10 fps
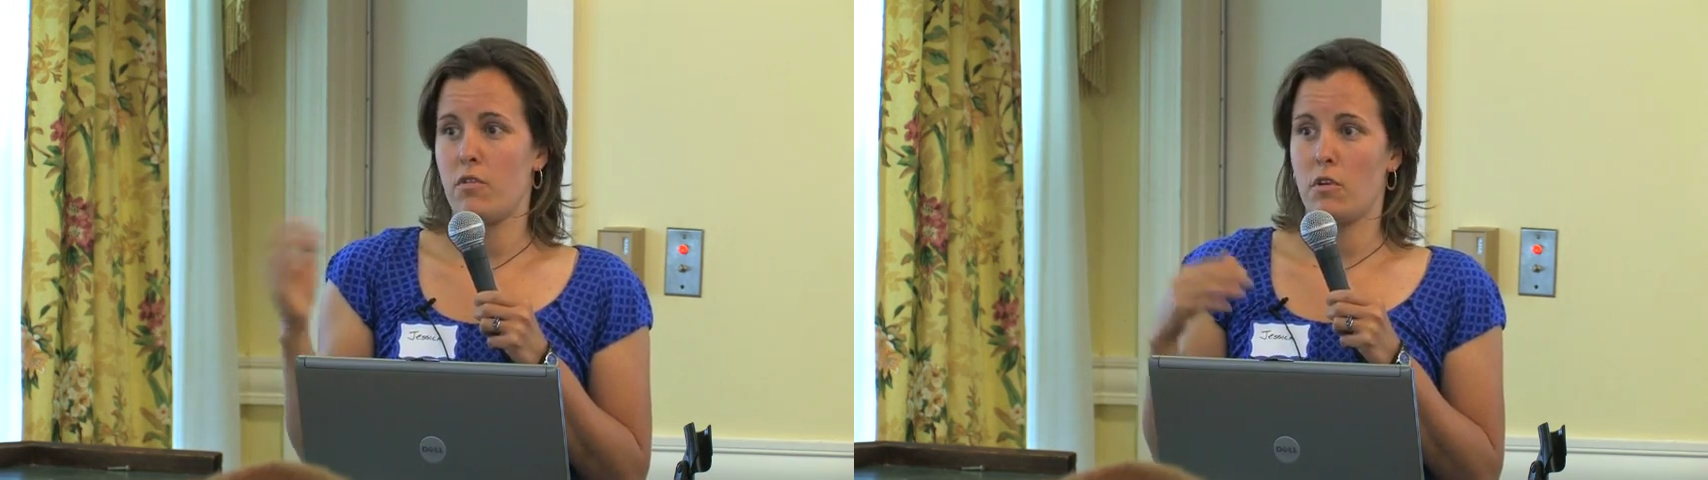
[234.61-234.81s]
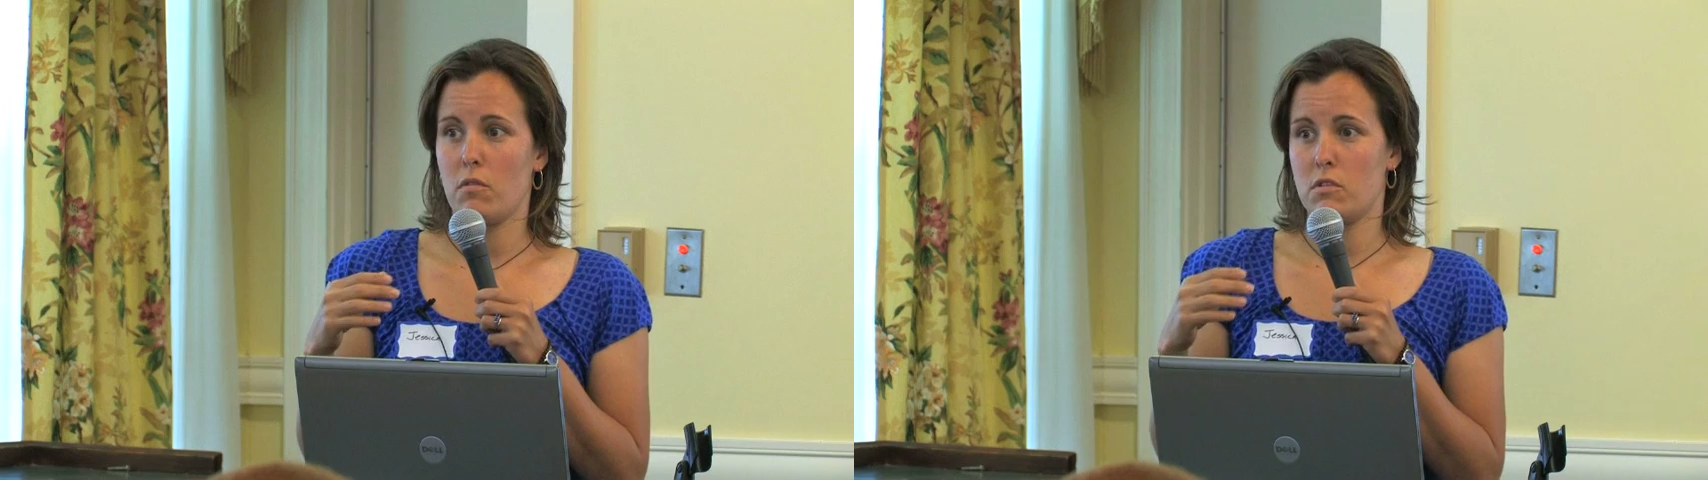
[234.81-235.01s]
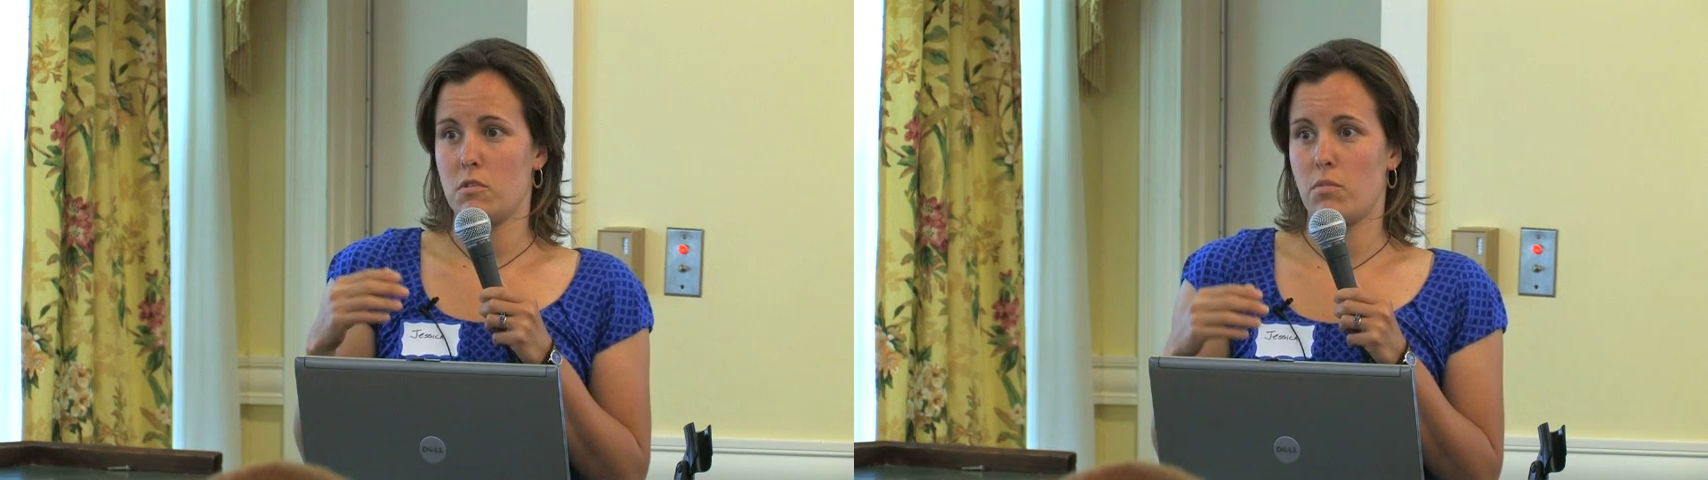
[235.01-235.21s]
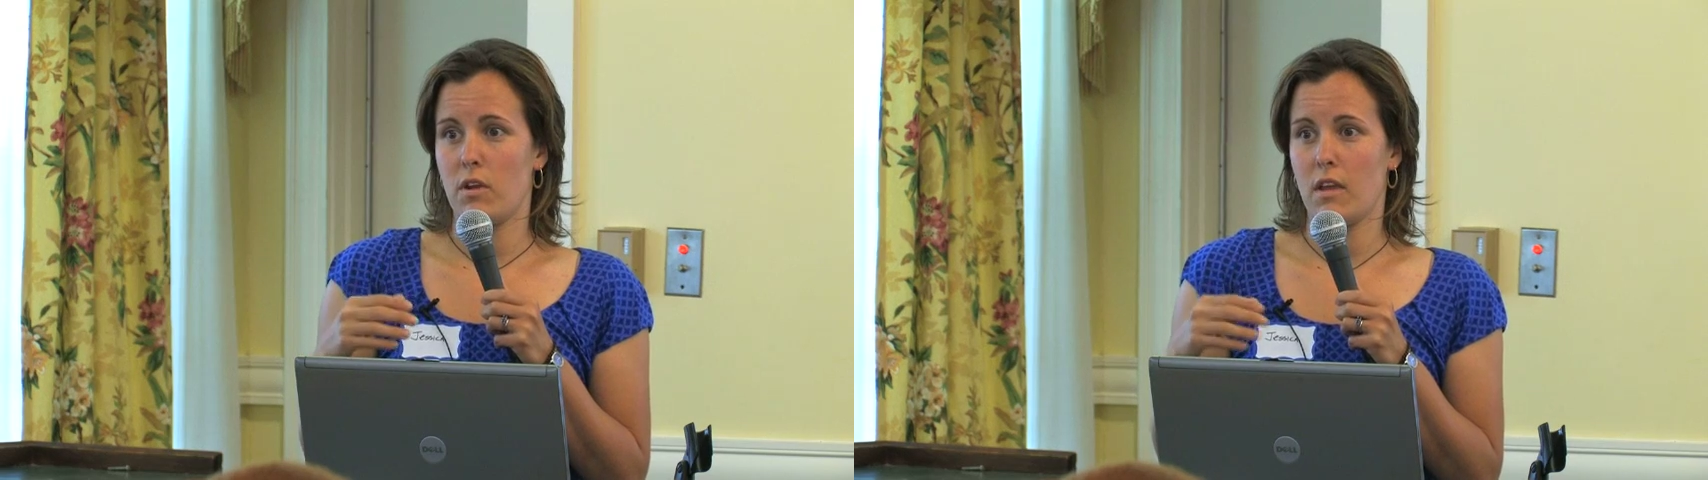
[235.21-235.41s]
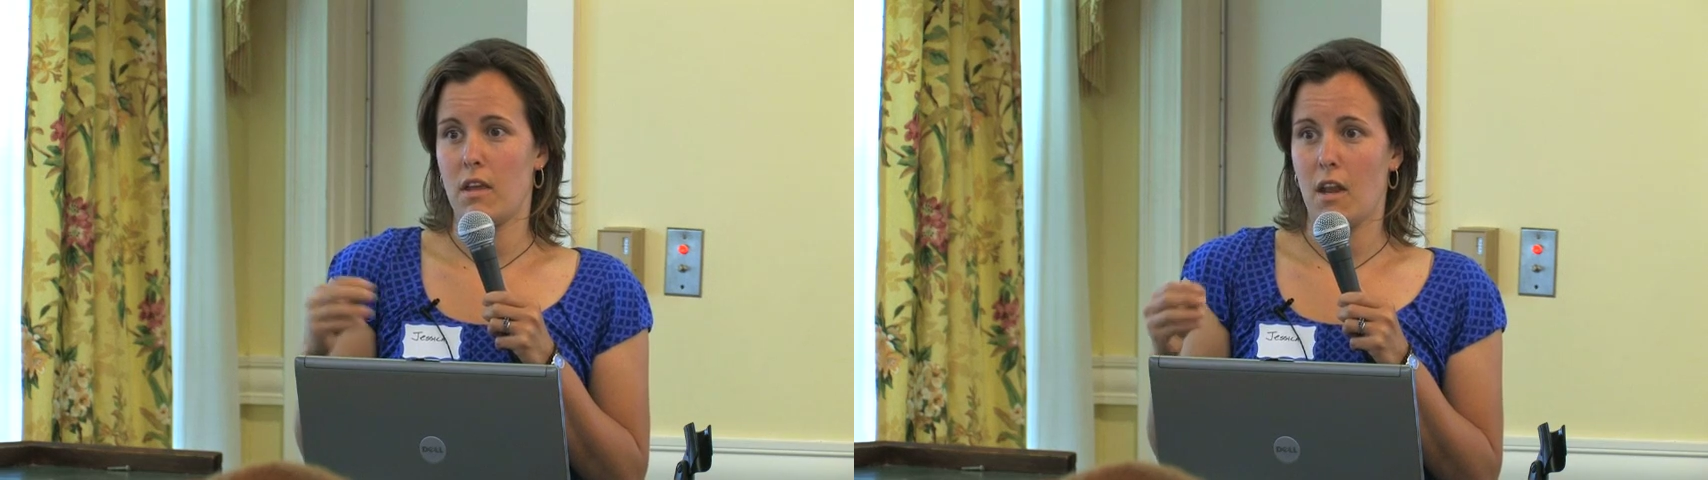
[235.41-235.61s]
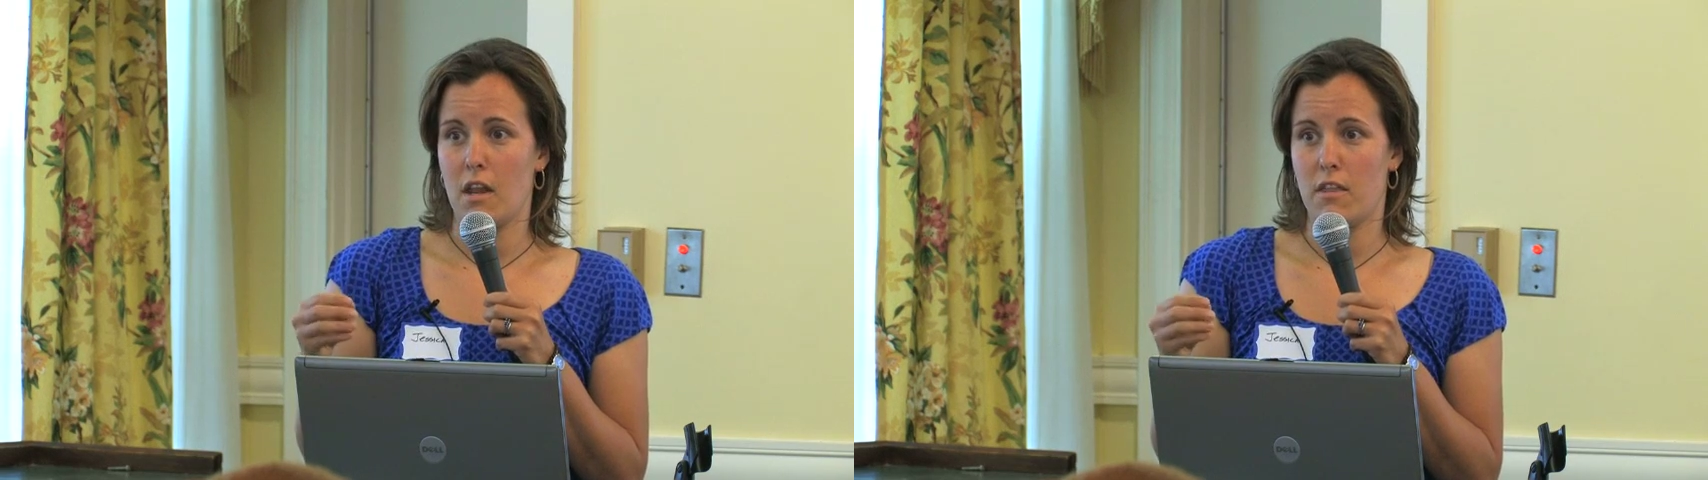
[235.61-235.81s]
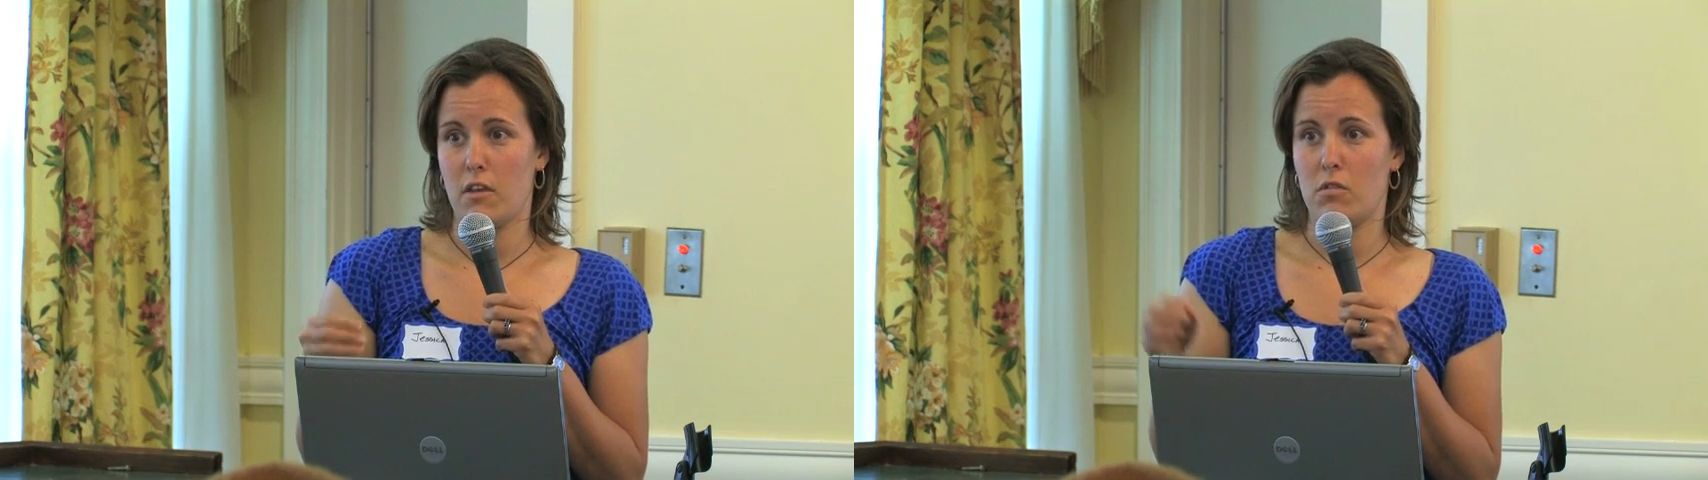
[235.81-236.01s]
you're going to bring in anything,